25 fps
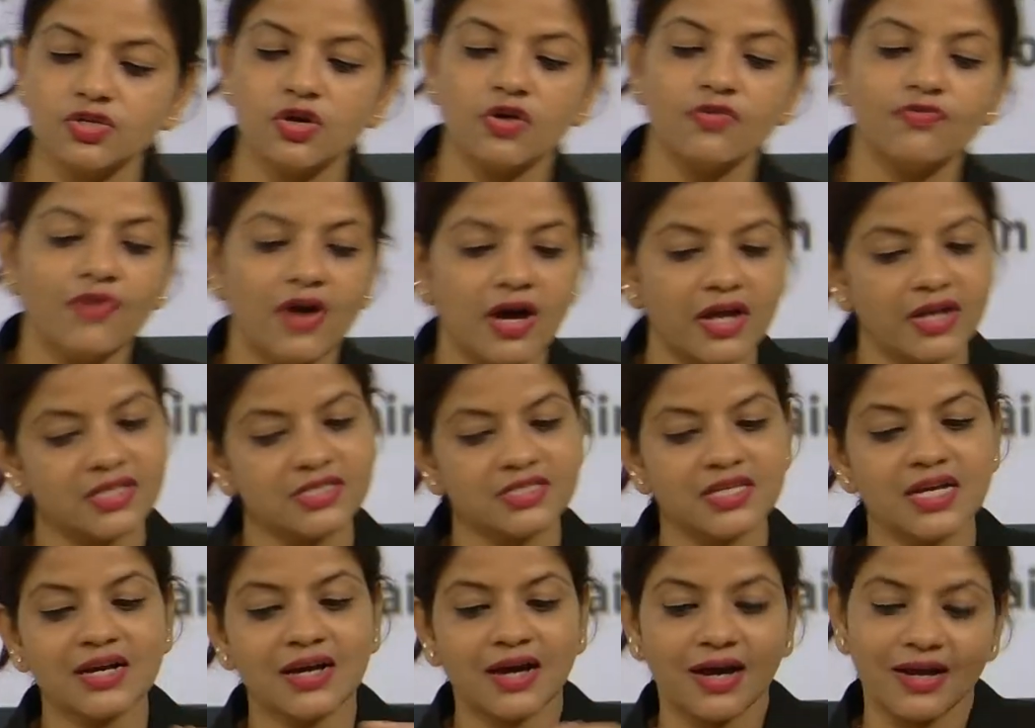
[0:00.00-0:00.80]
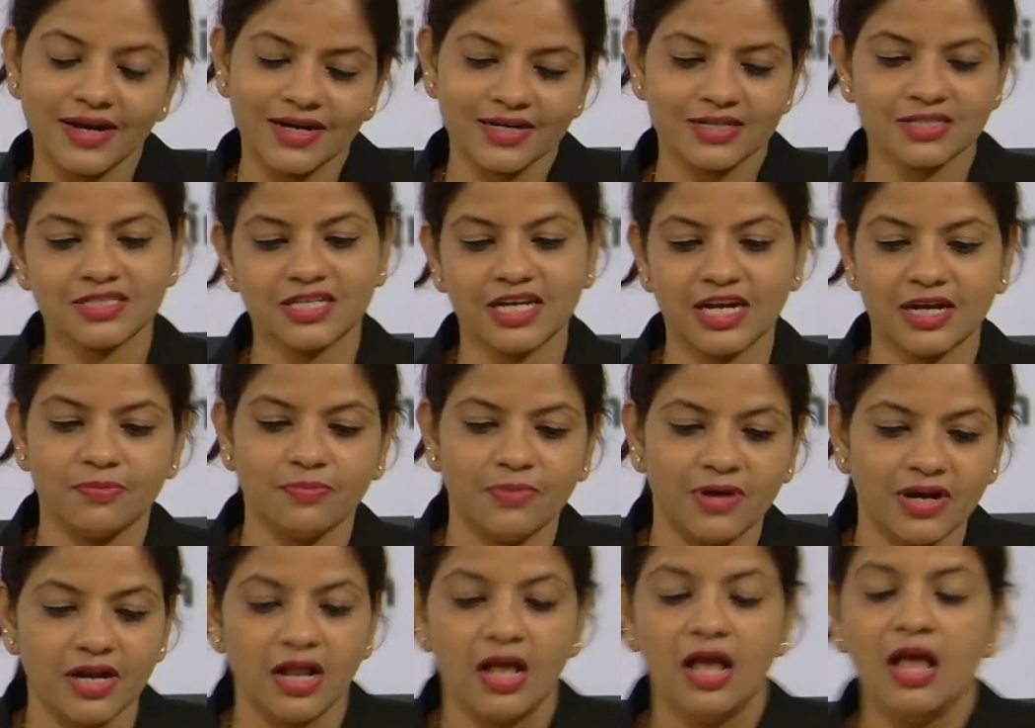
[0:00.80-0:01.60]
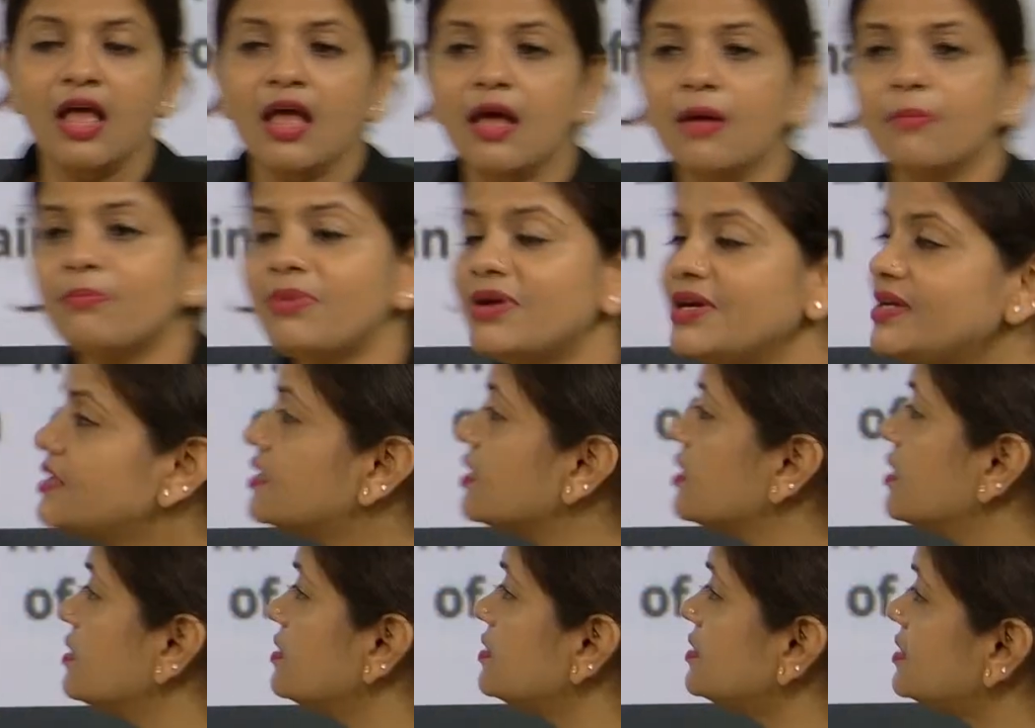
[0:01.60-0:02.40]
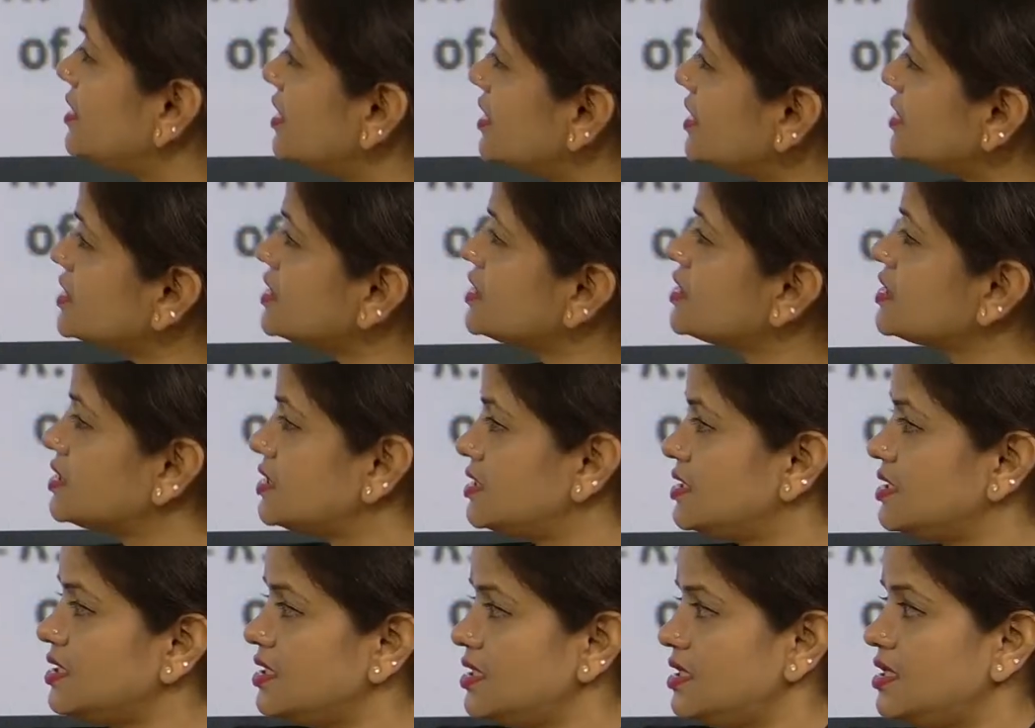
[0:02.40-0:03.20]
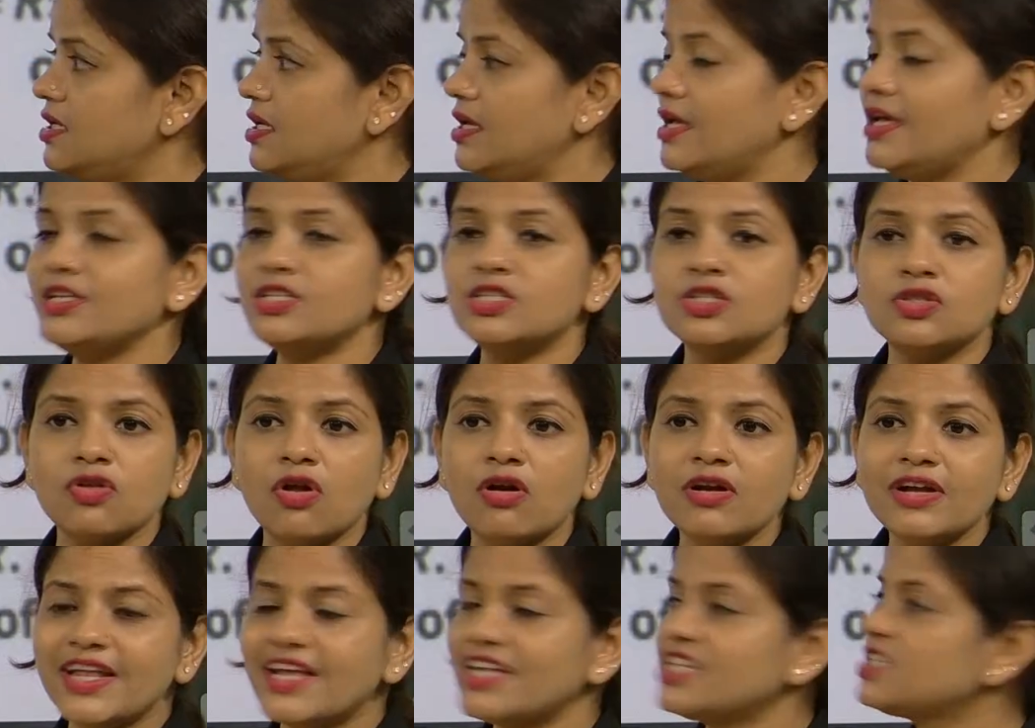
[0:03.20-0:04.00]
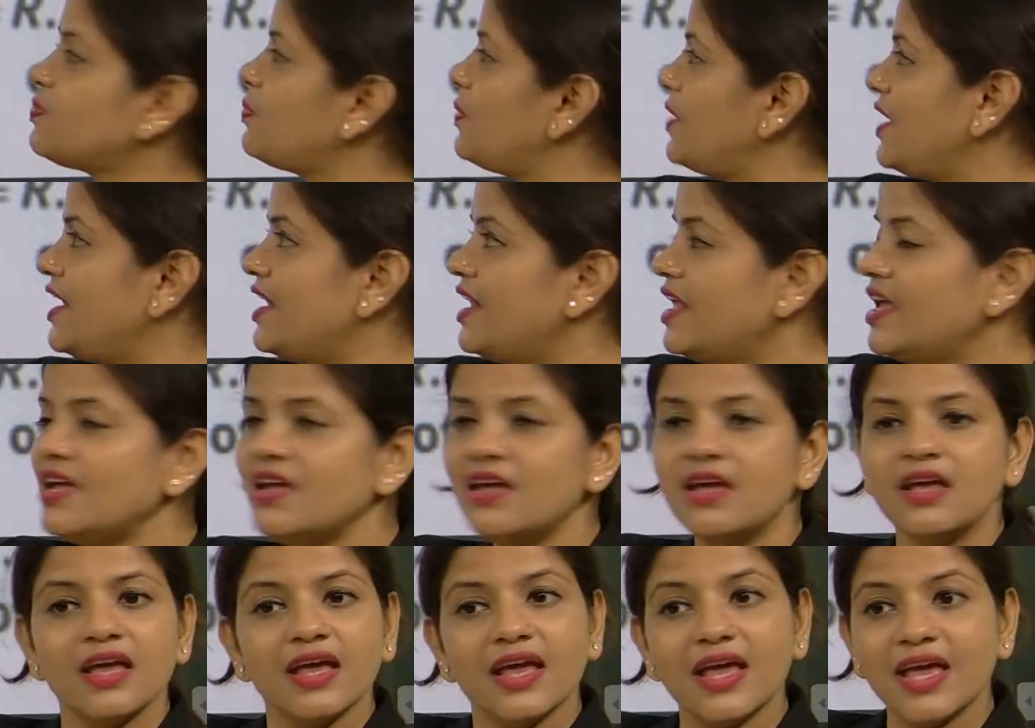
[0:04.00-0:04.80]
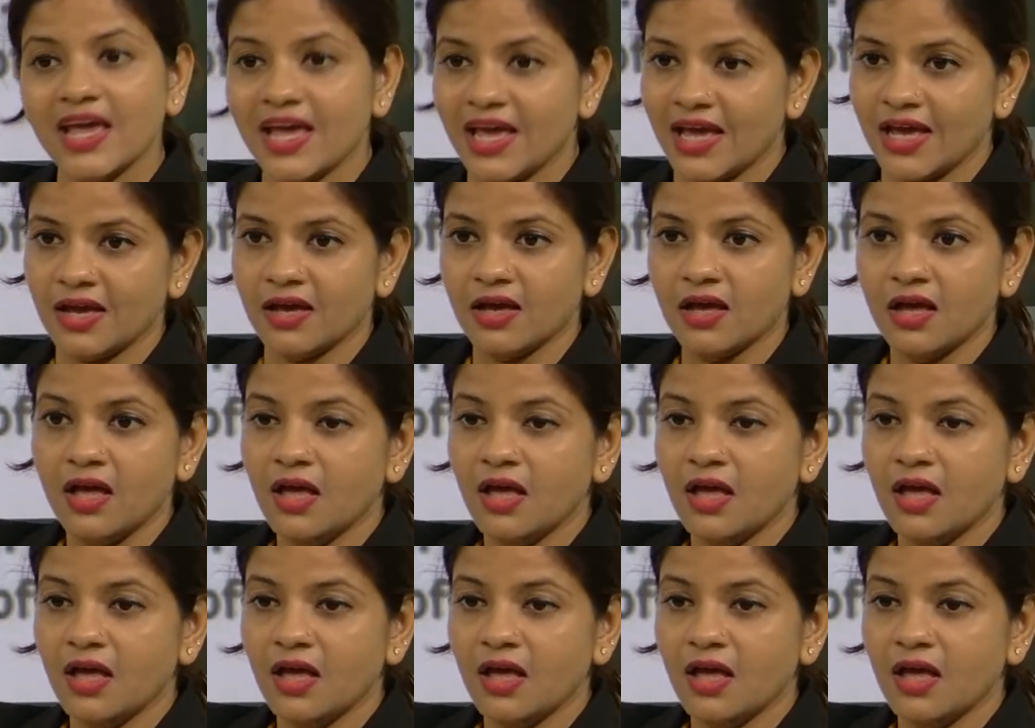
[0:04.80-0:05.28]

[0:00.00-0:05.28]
of R is a correct statement. But this is not explaining A.